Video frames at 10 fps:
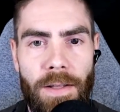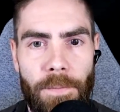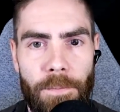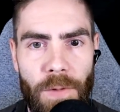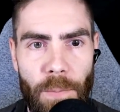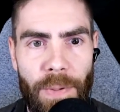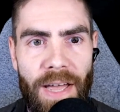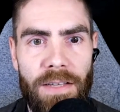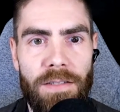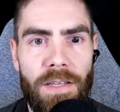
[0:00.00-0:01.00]
the
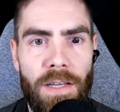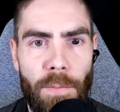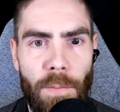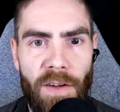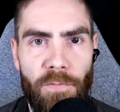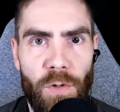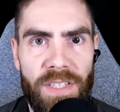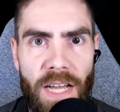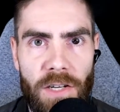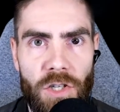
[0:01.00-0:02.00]
best EMF
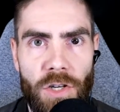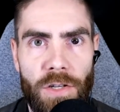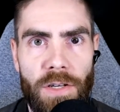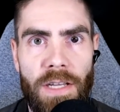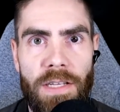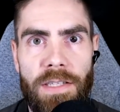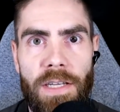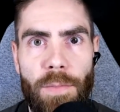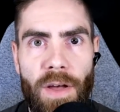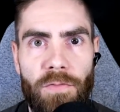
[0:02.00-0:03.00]
protection
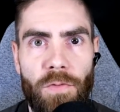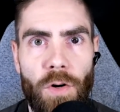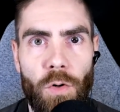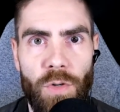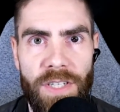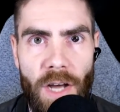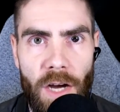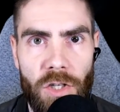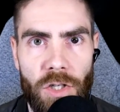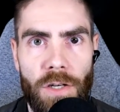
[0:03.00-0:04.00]
is EMF
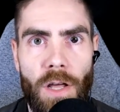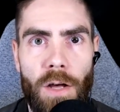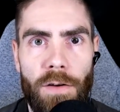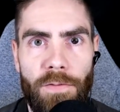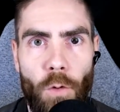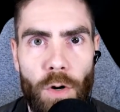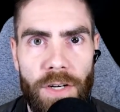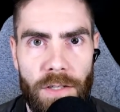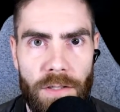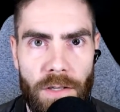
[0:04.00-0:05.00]
reduction,
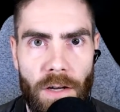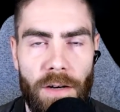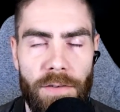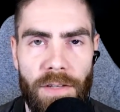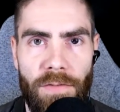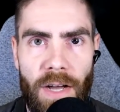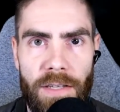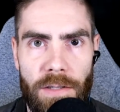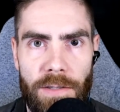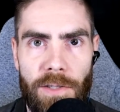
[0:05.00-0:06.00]
avoidance of
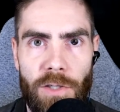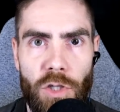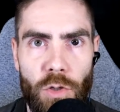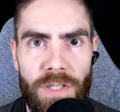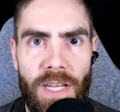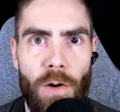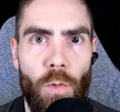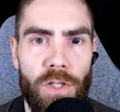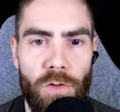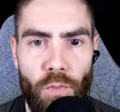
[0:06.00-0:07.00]
devices,
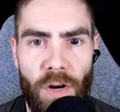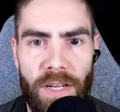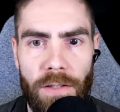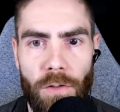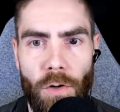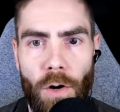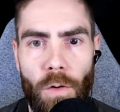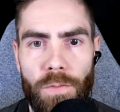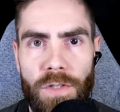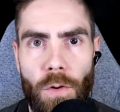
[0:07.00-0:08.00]
choosing what you bring into your
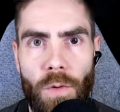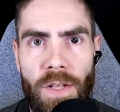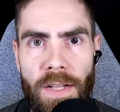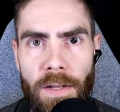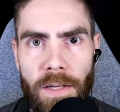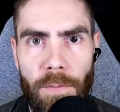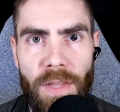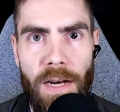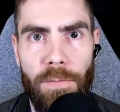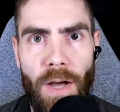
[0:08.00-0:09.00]
home. So
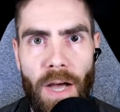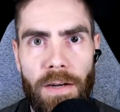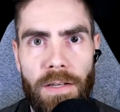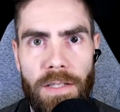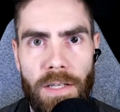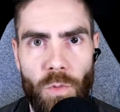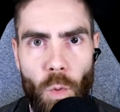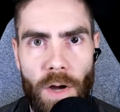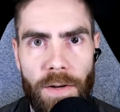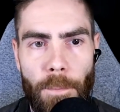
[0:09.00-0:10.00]
keep that in mind. This is
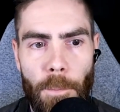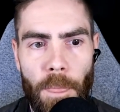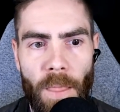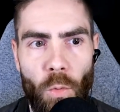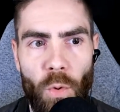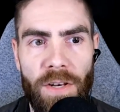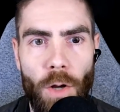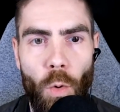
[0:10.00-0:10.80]
what we know